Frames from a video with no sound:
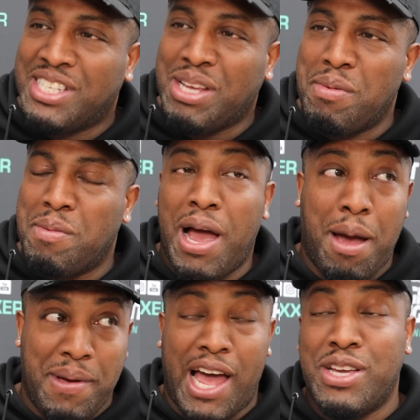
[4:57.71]
Tell me
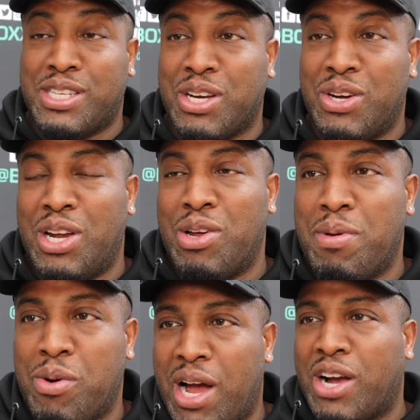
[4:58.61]
about it. I used to go there a little
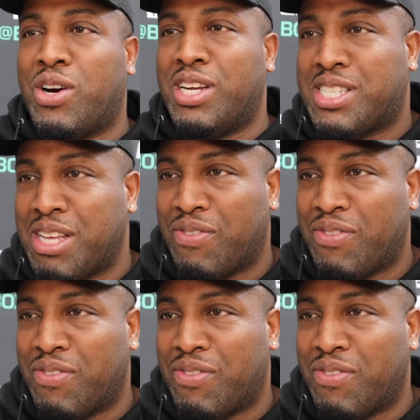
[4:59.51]
bit white collar stuff.